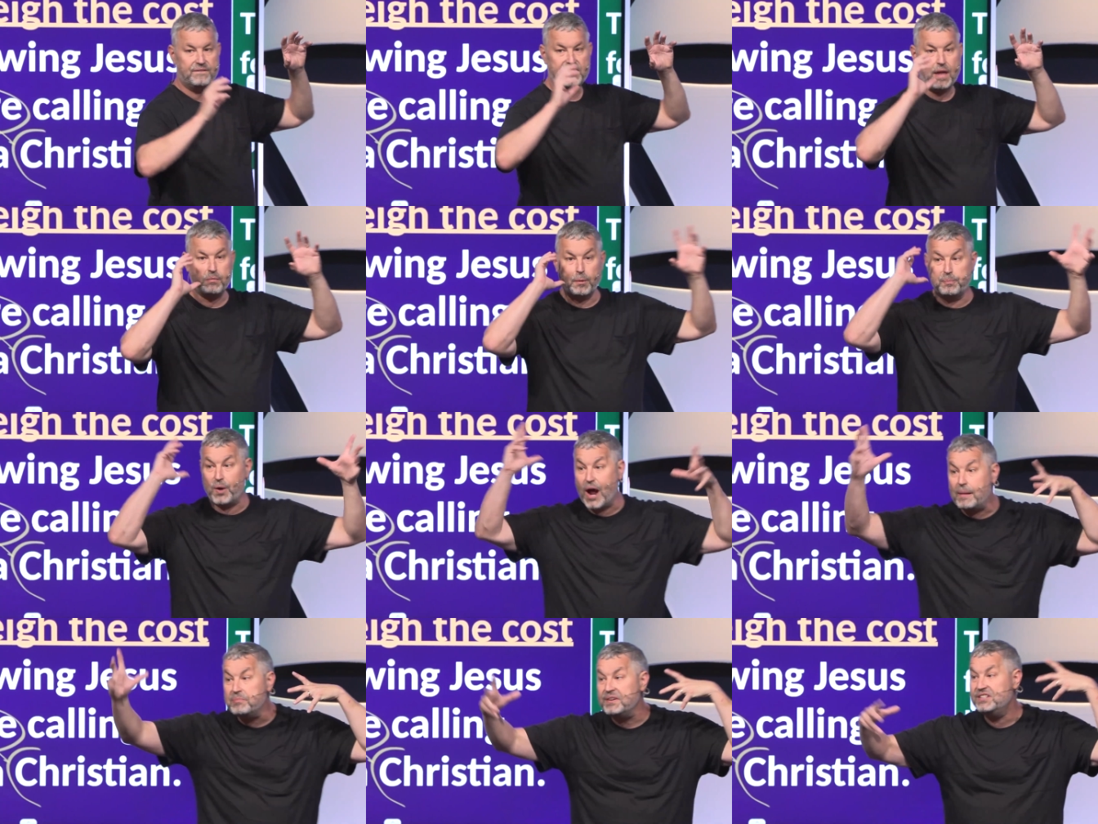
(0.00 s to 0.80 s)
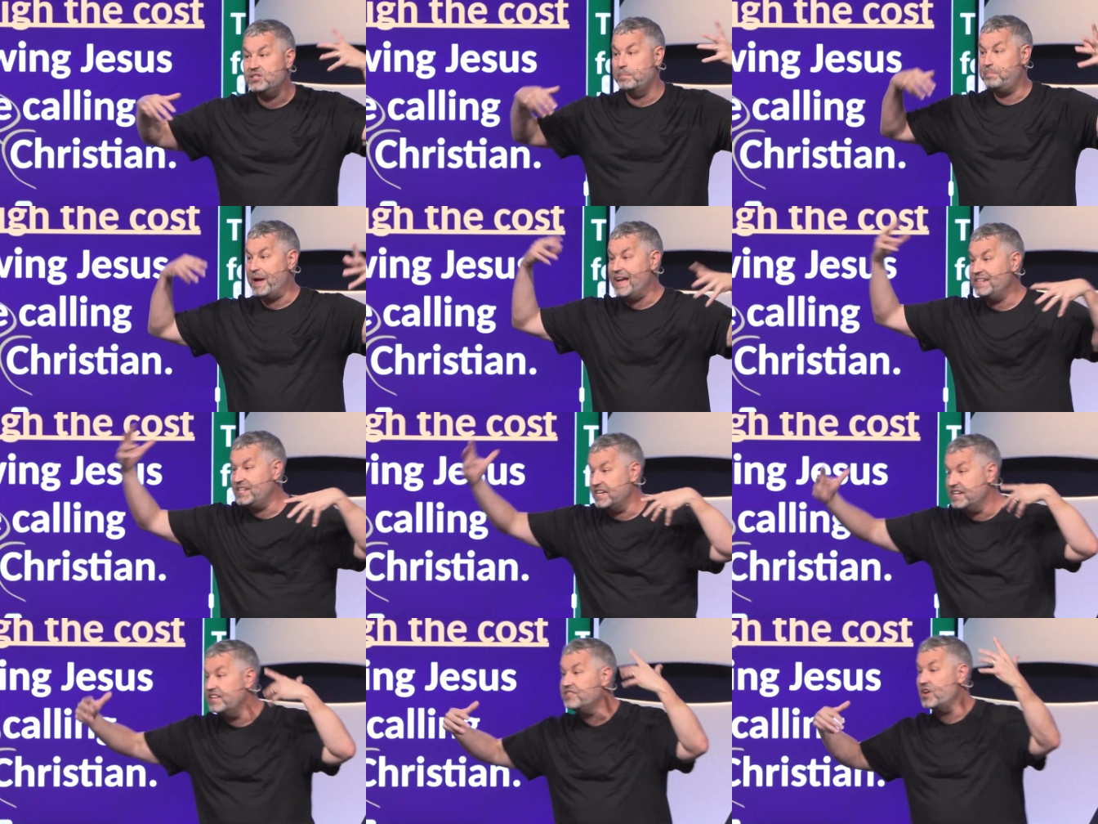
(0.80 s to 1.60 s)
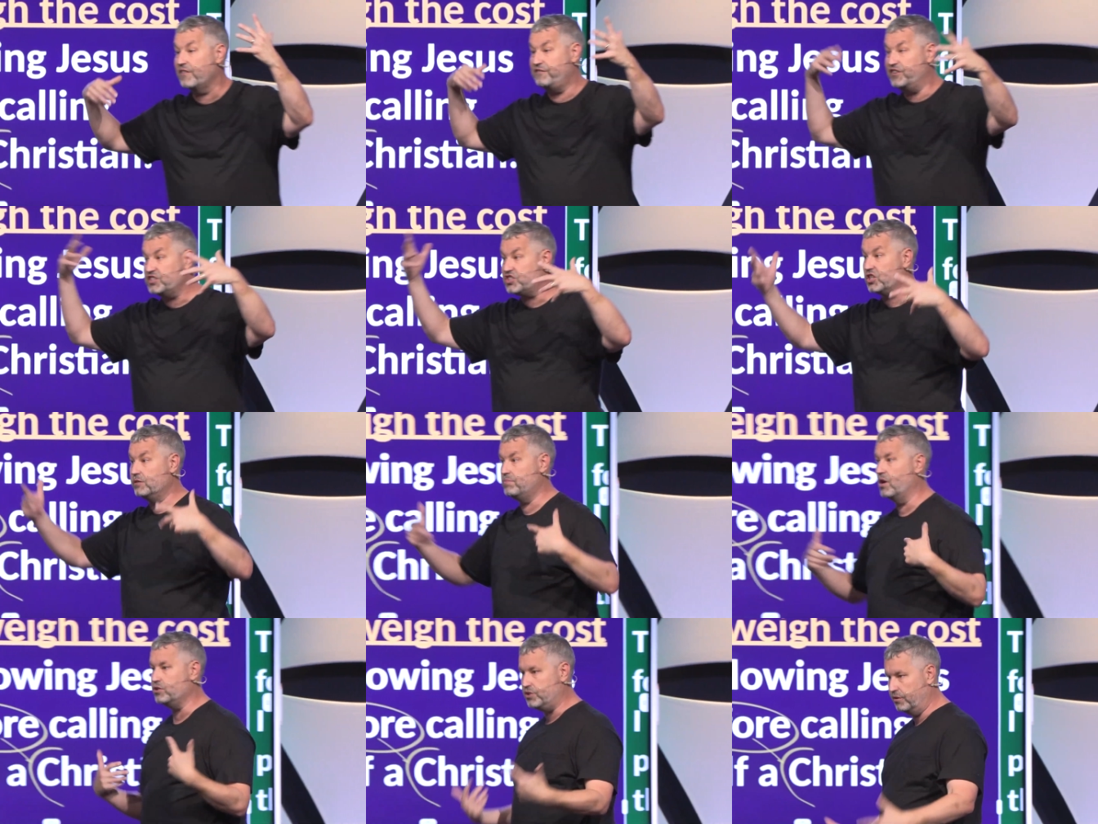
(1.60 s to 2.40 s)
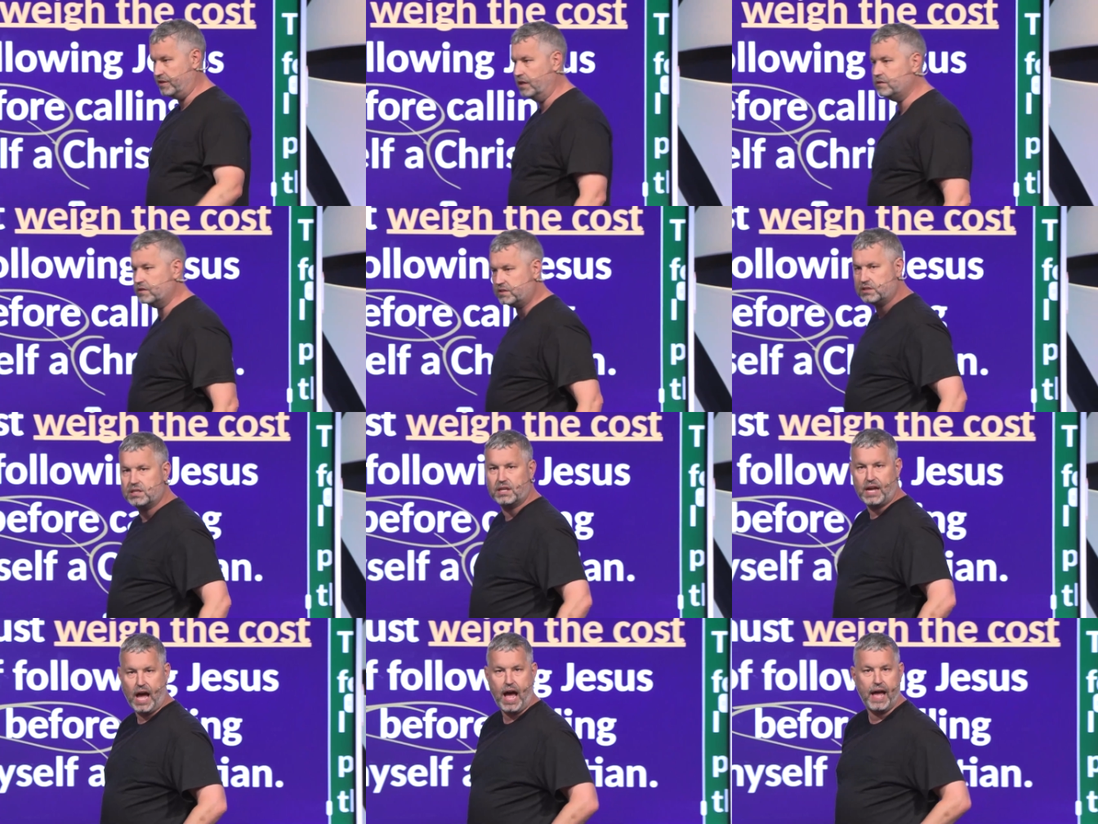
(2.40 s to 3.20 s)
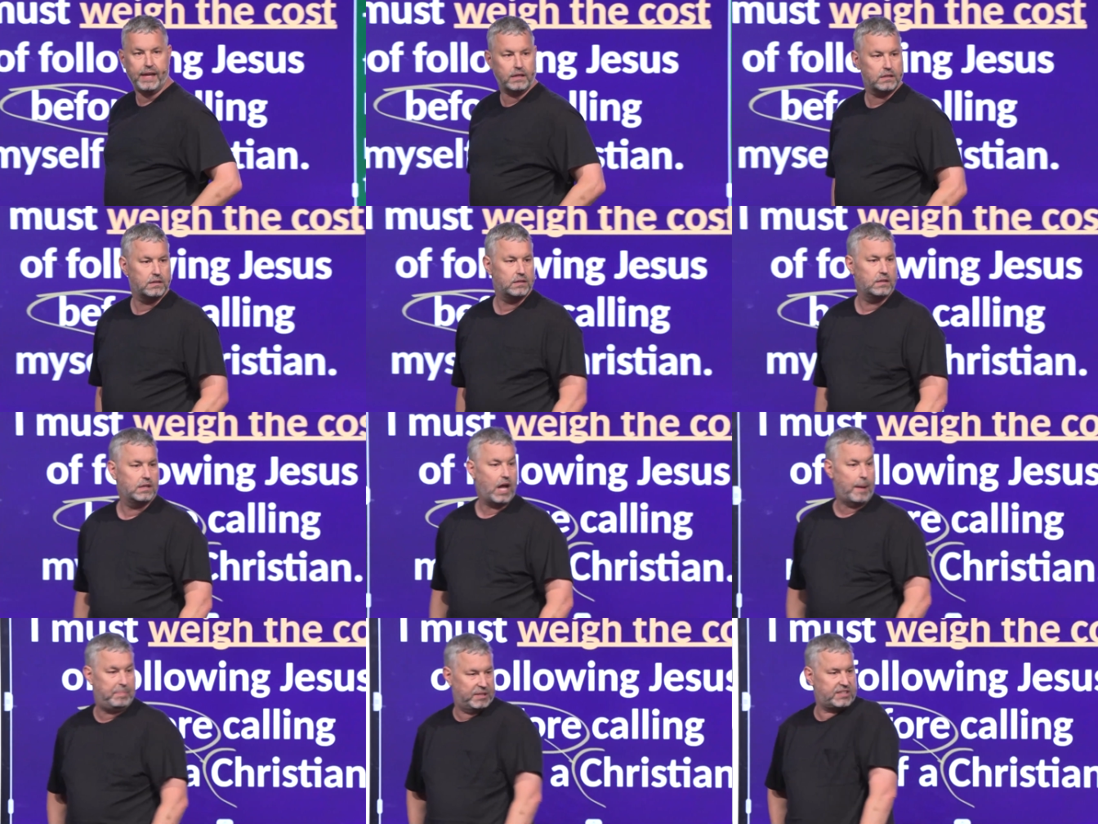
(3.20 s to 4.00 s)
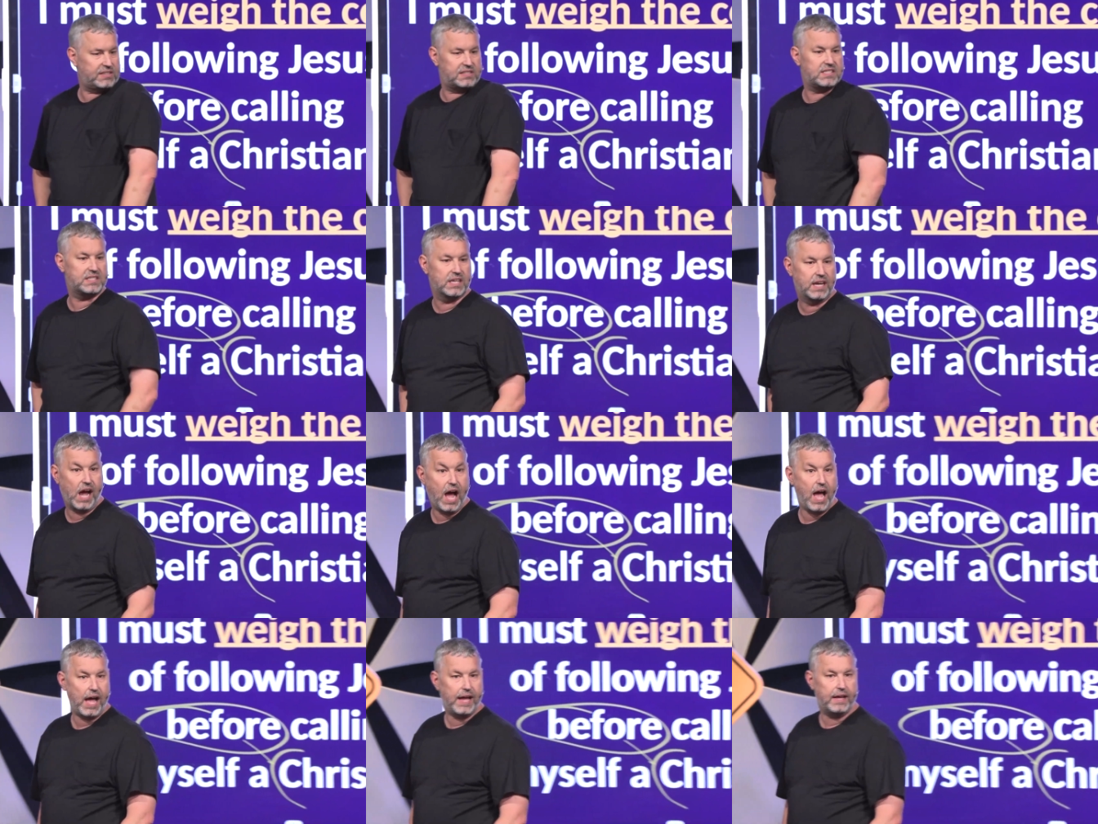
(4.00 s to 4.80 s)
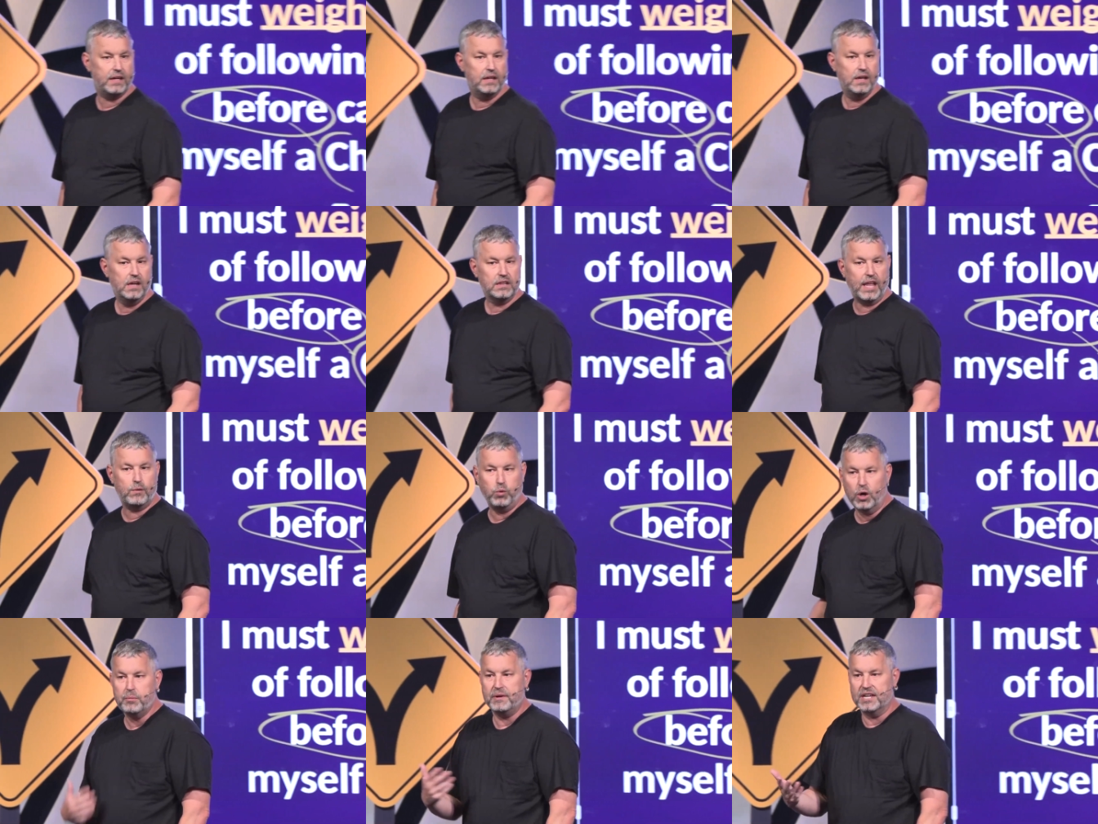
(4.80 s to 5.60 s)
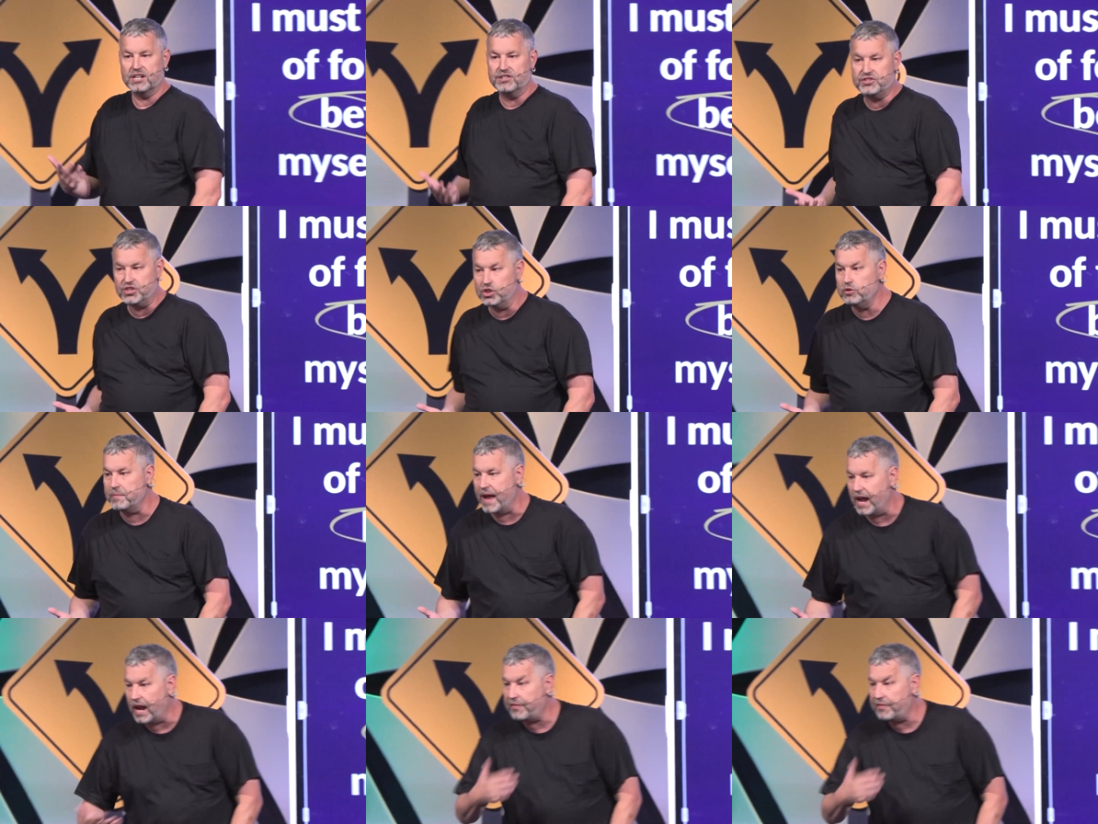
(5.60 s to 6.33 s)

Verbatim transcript: They were probably debating in their fishing boat. Do you think this is the guy? I bet this is the guy. Like, what are we gonna do, man?